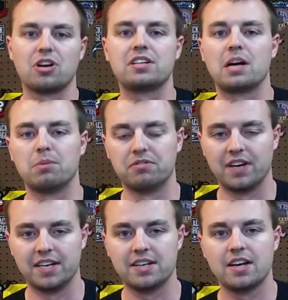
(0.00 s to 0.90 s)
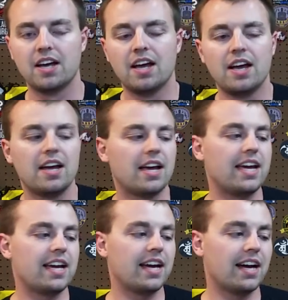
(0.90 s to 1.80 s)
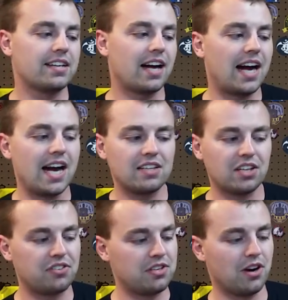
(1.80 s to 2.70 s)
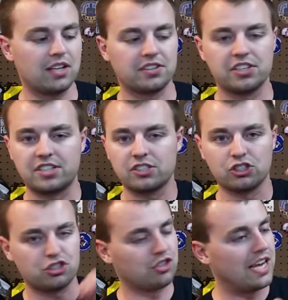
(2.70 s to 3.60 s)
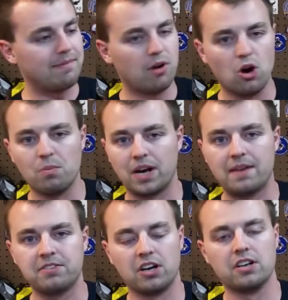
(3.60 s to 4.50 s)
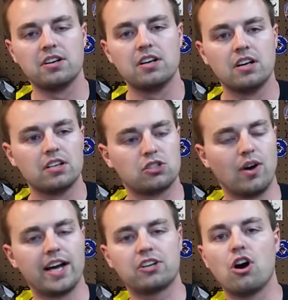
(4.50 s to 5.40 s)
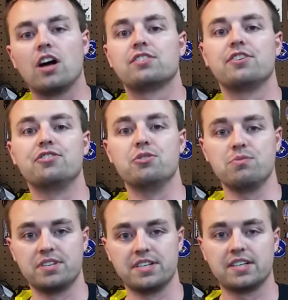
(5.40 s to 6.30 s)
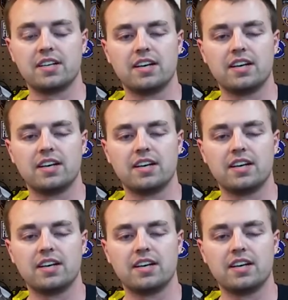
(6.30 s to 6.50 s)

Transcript: So I double fed, and I let this thing just slam home when I'm done. So I caused a doozy.